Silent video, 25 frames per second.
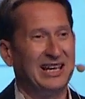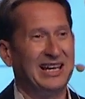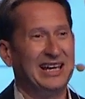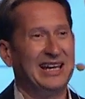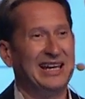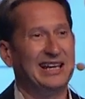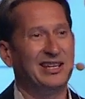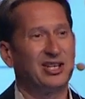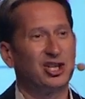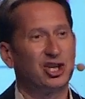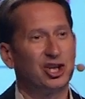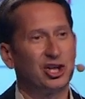
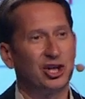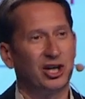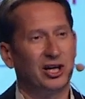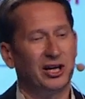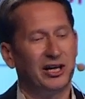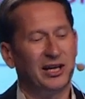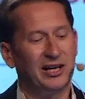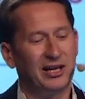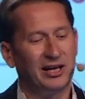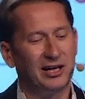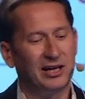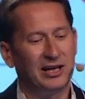In
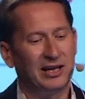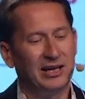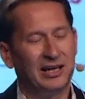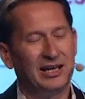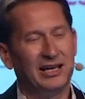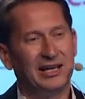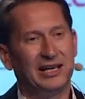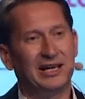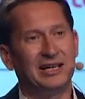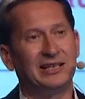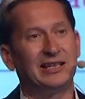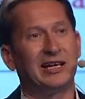China,
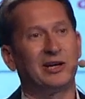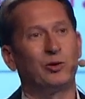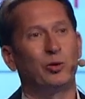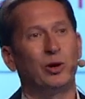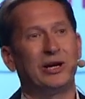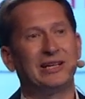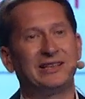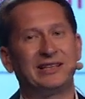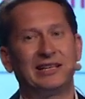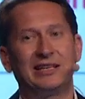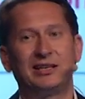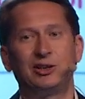it
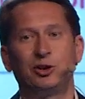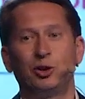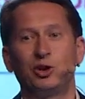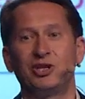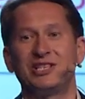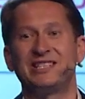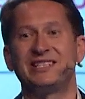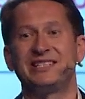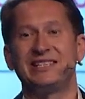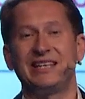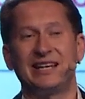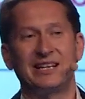equated to
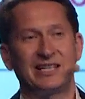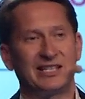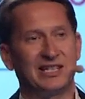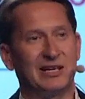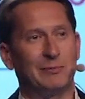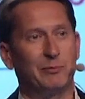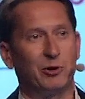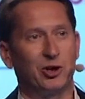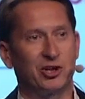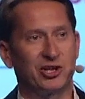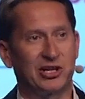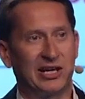
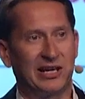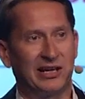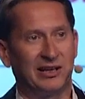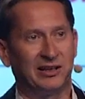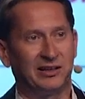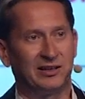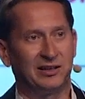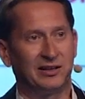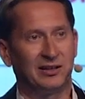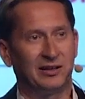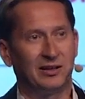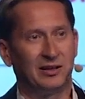
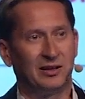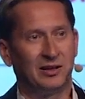60%.